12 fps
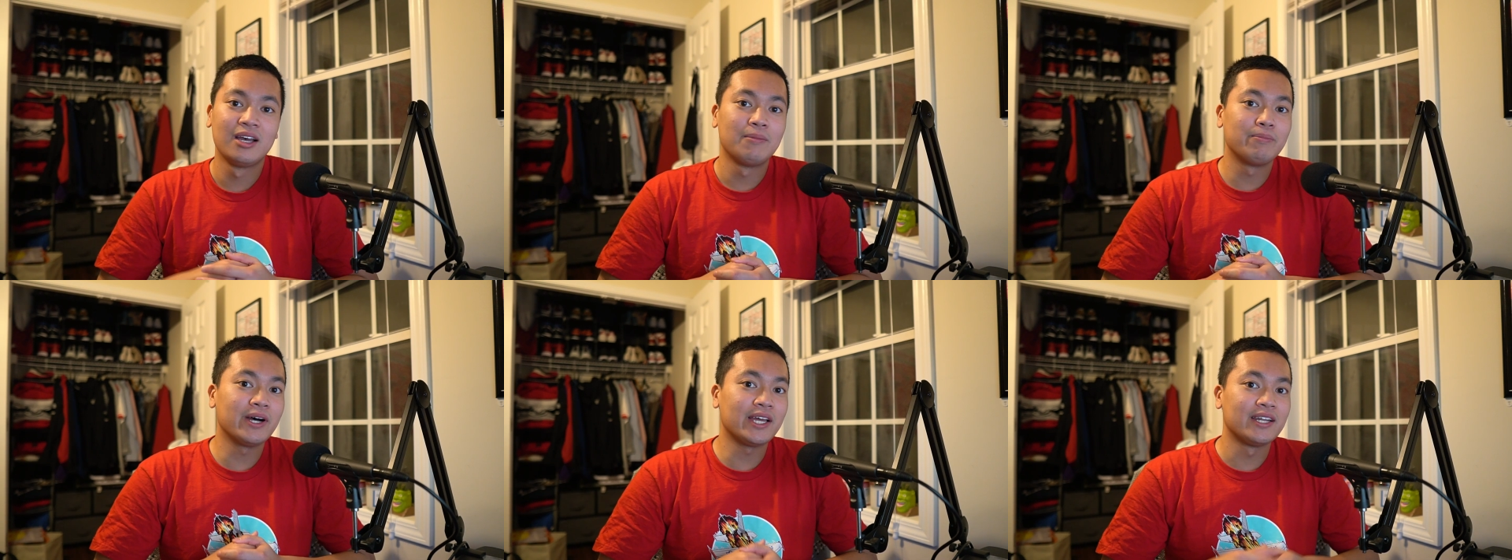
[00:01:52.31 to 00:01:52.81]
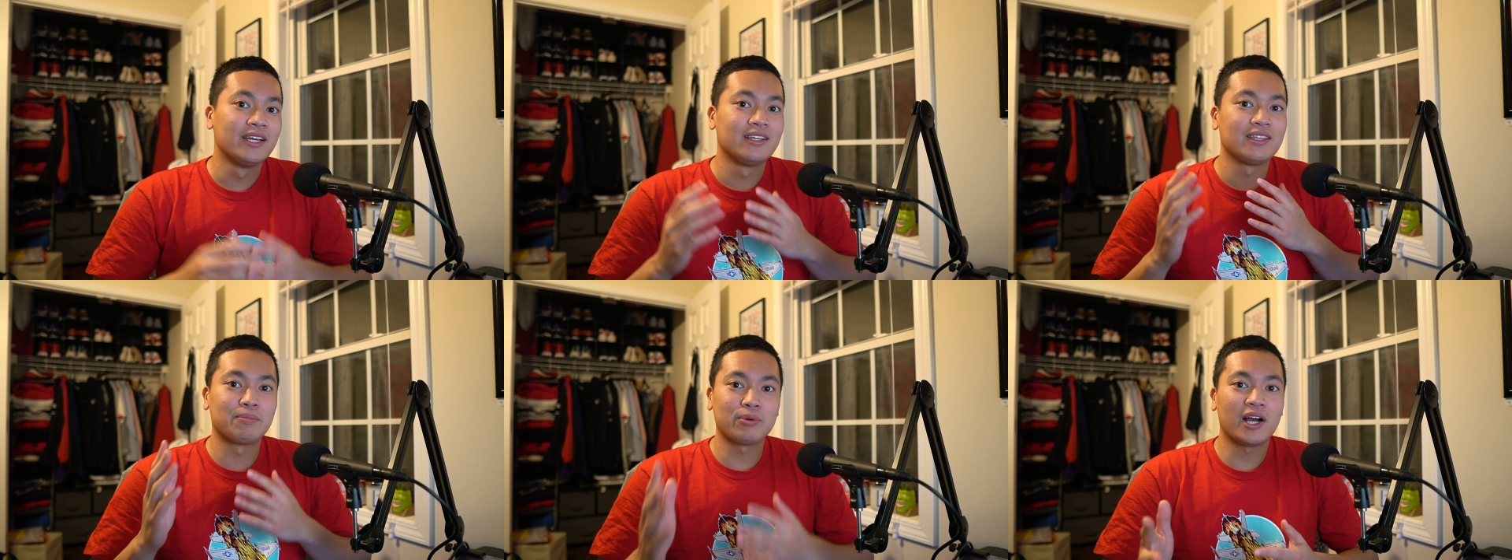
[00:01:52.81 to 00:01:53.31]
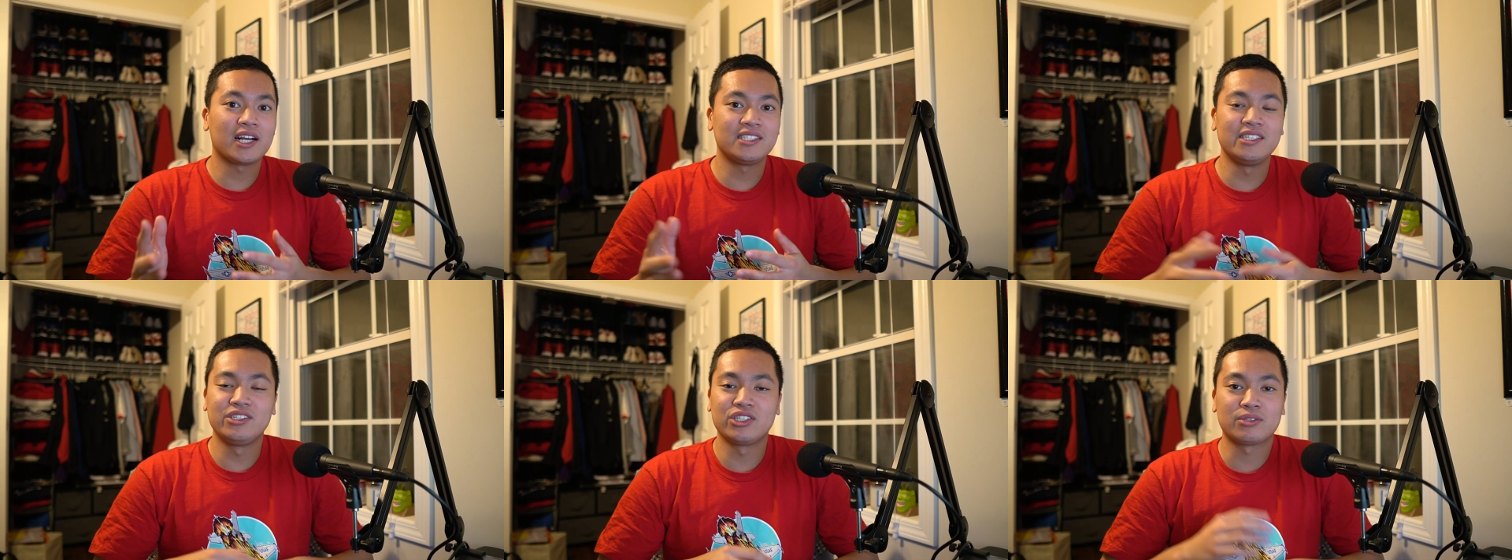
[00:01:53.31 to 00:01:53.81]
But the
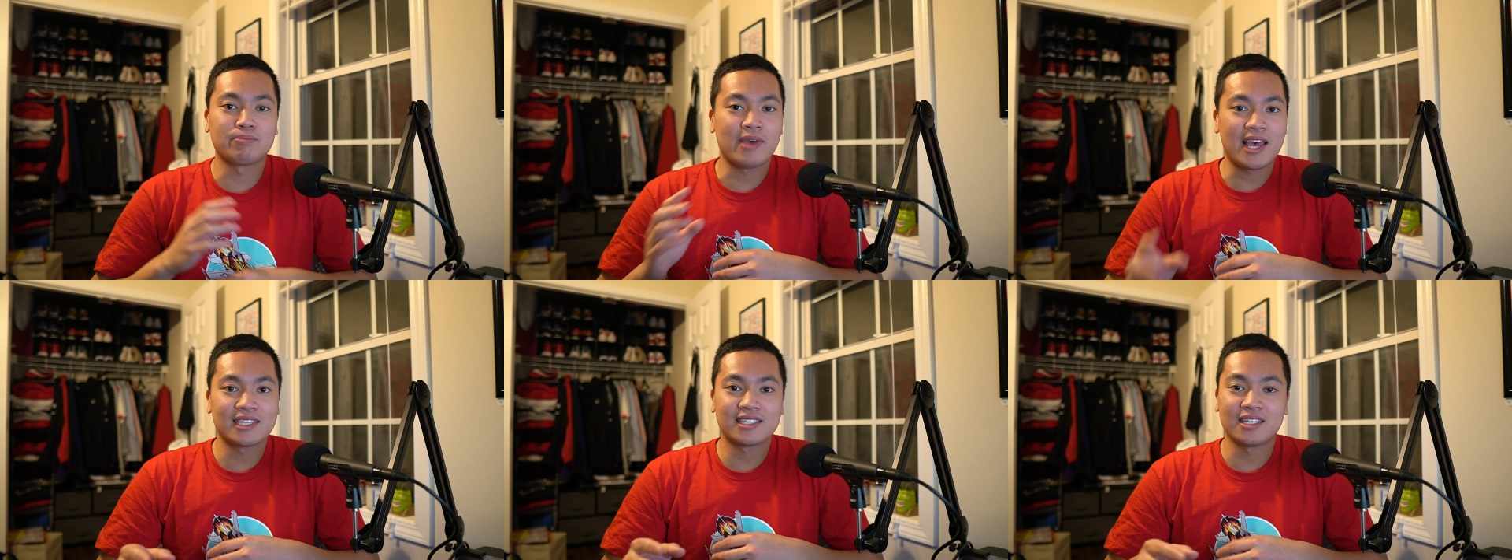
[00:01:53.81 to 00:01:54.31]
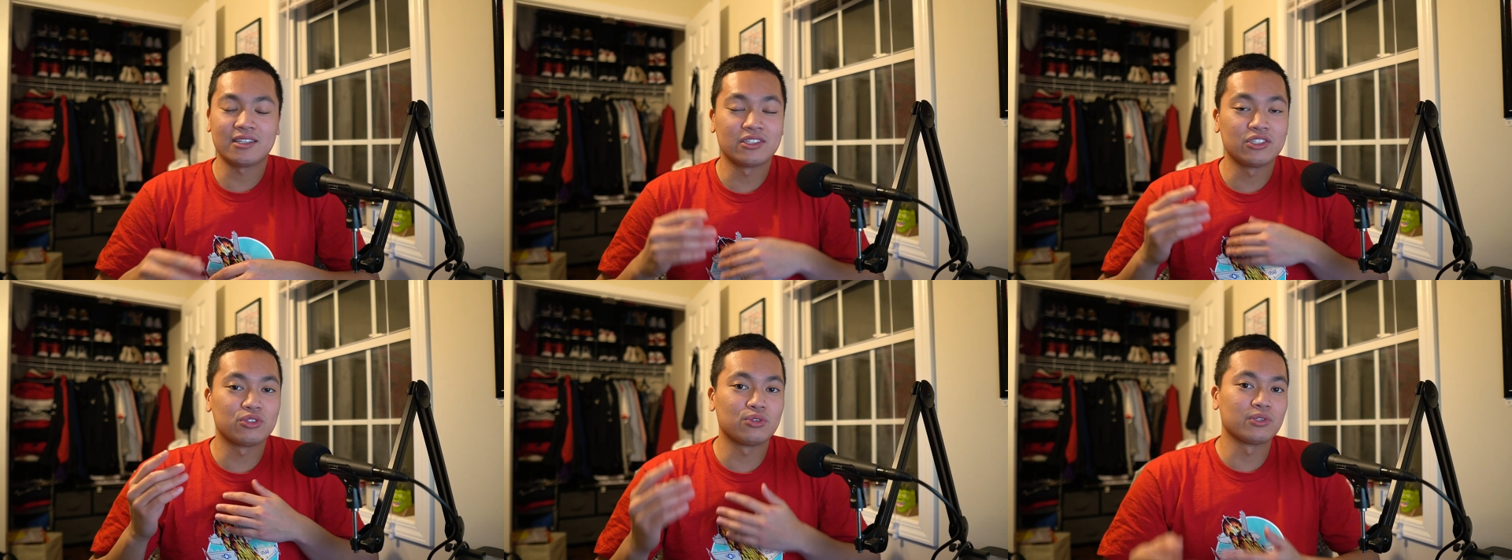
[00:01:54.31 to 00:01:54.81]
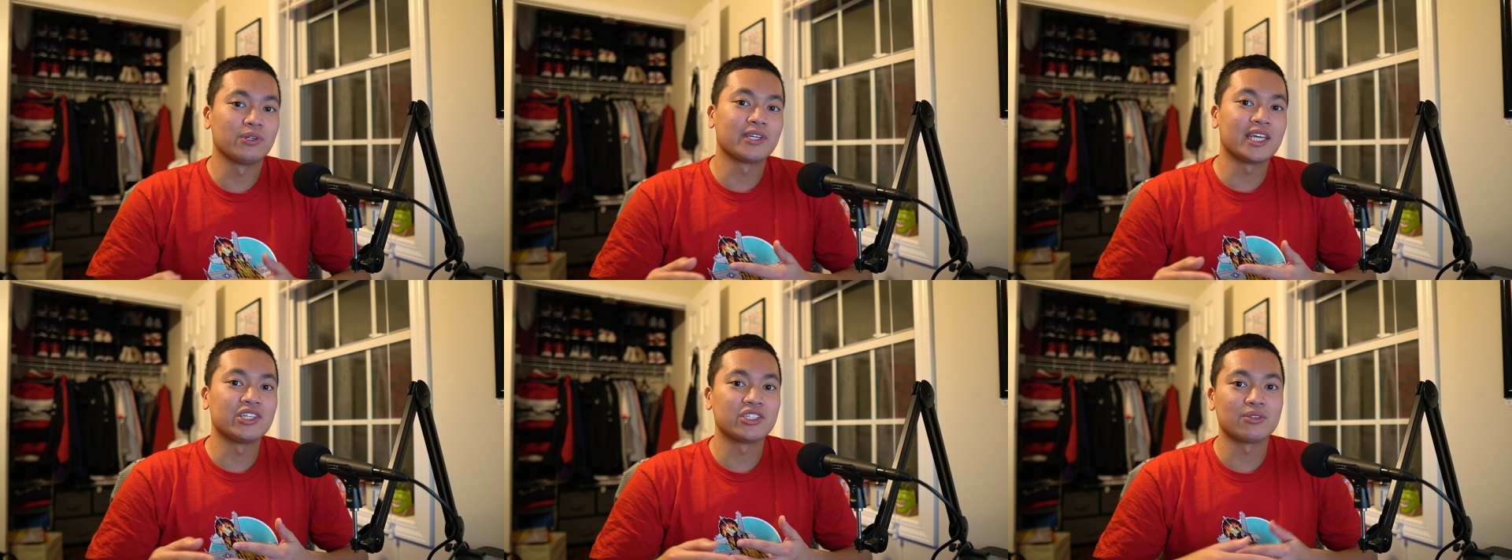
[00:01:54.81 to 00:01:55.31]
proxy is just masking the true
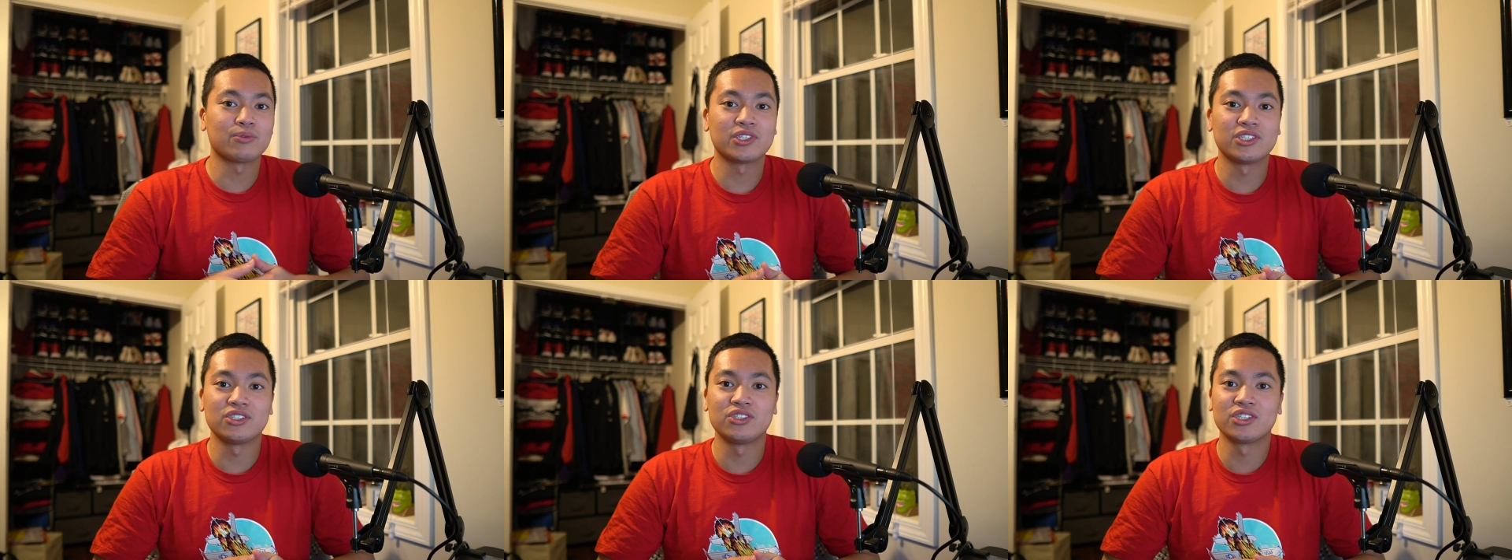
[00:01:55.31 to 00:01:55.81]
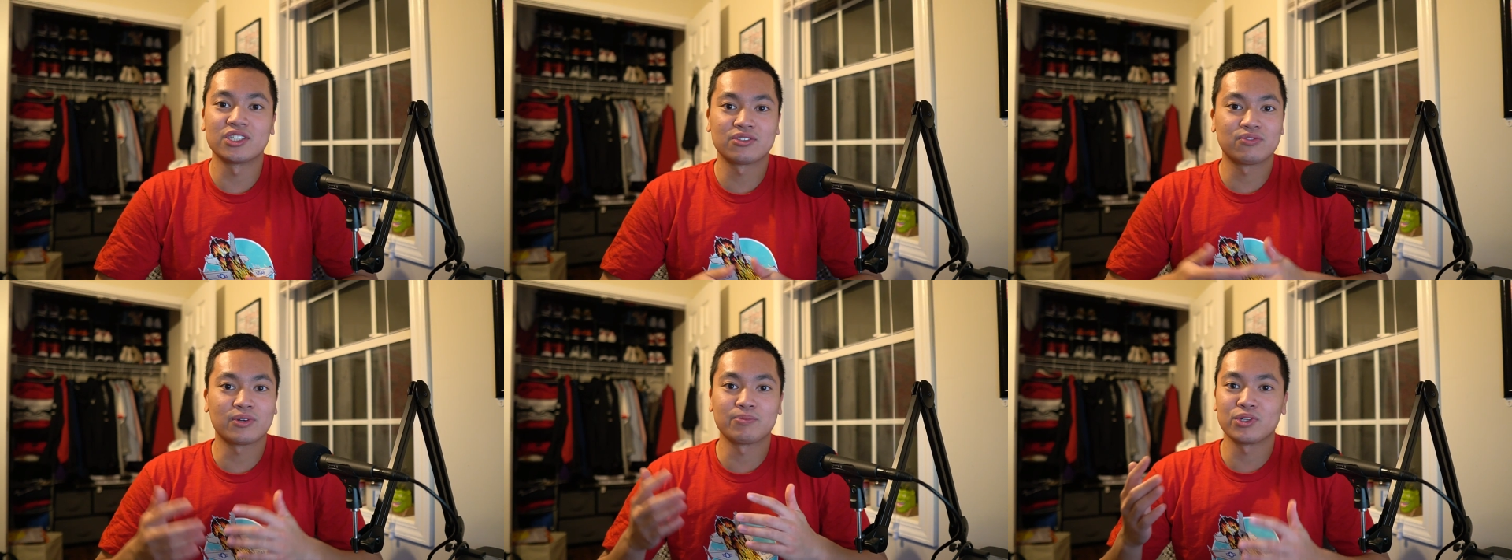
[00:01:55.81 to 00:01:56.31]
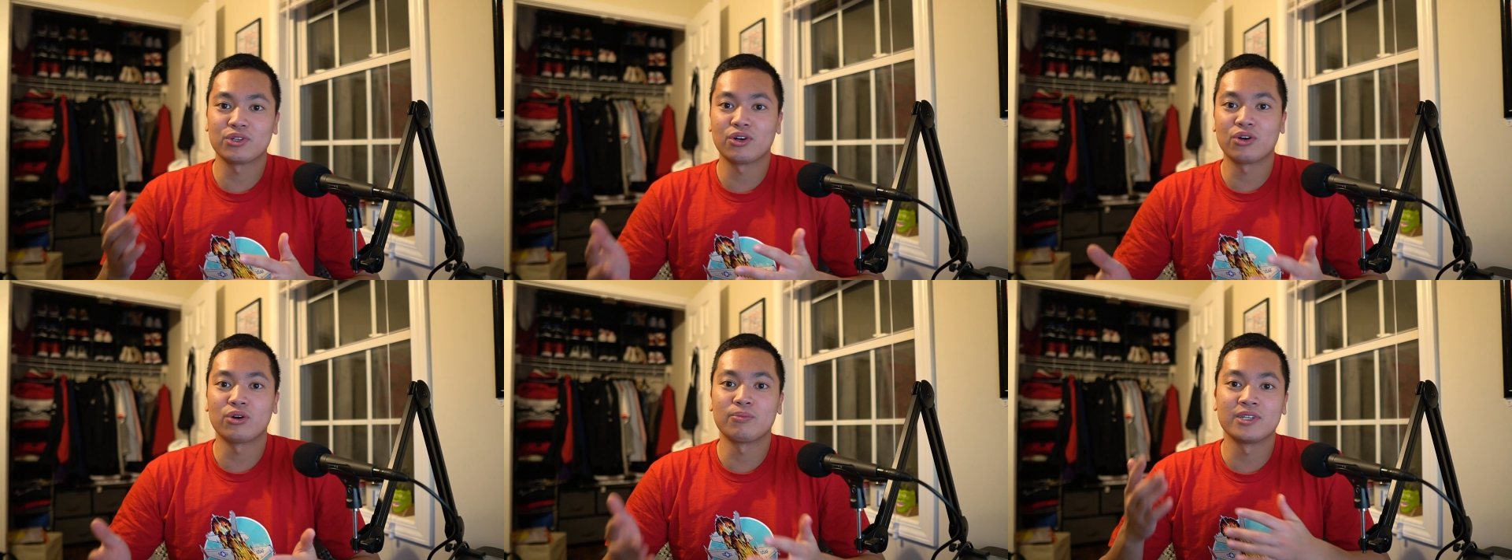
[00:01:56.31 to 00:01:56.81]
location, which is just from your
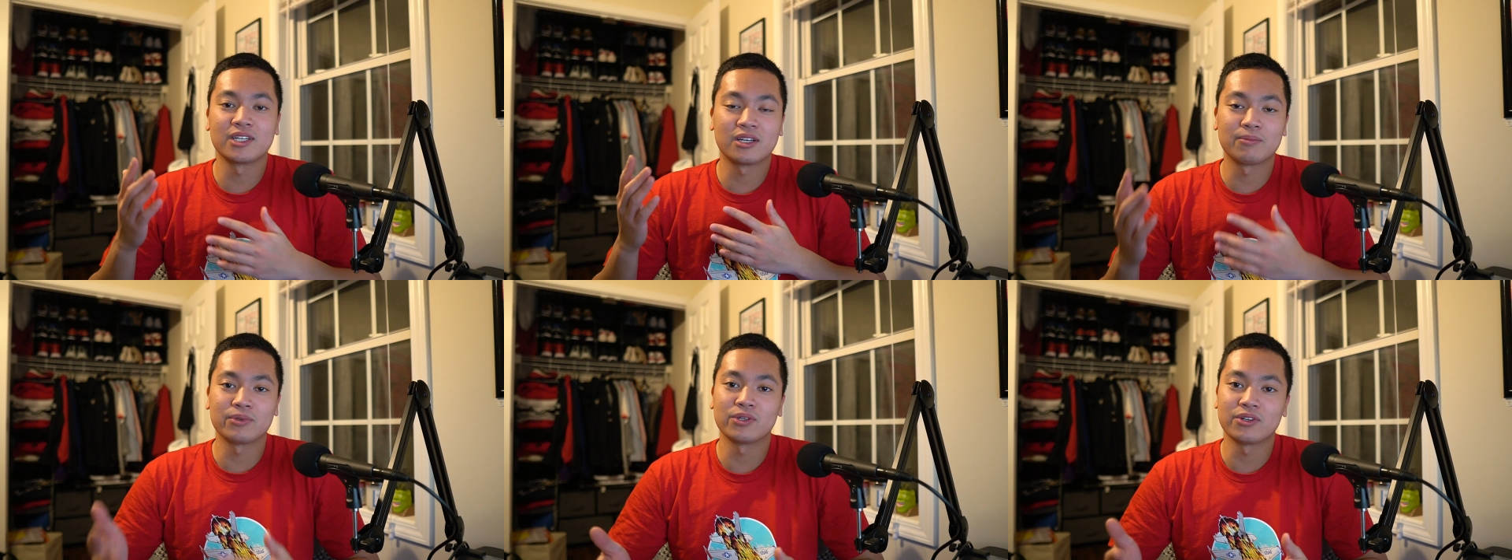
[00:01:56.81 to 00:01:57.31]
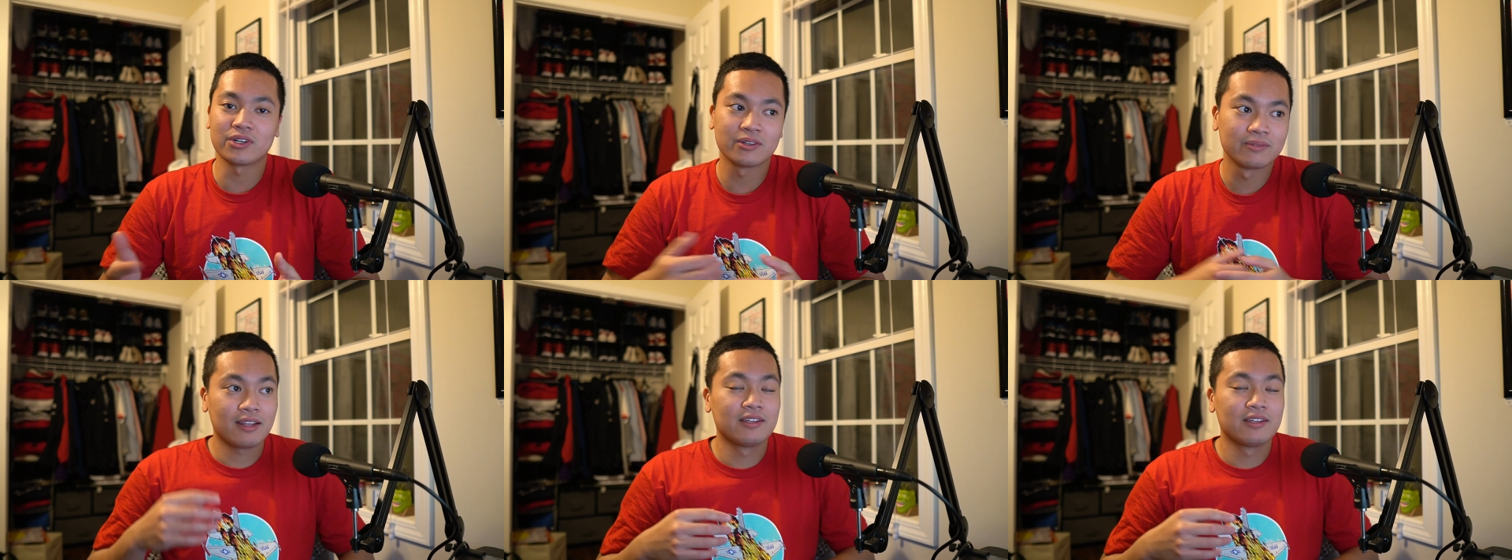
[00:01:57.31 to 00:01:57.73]
home computer.